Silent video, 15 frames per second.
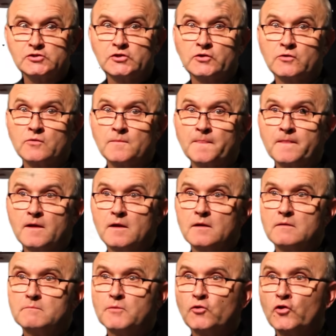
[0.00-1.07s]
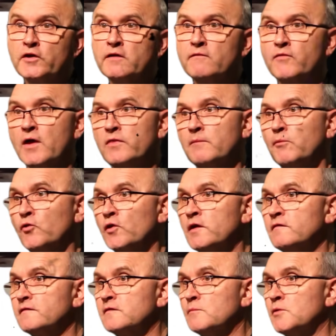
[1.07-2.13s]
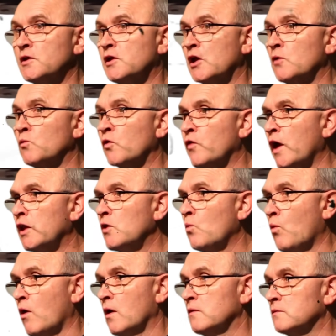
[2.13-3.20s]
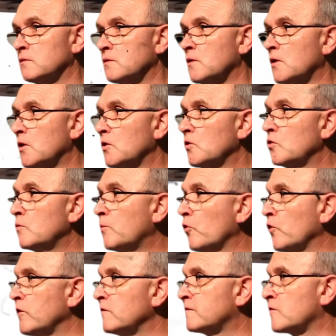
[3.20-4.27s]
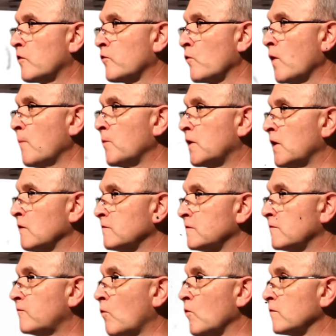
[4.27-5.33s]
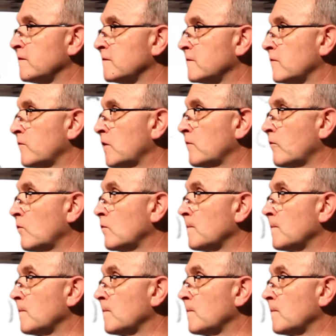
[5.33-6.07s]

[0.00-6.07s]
shards of glass swirling around the room. The priests stood their ground, relighting the candles, their prayers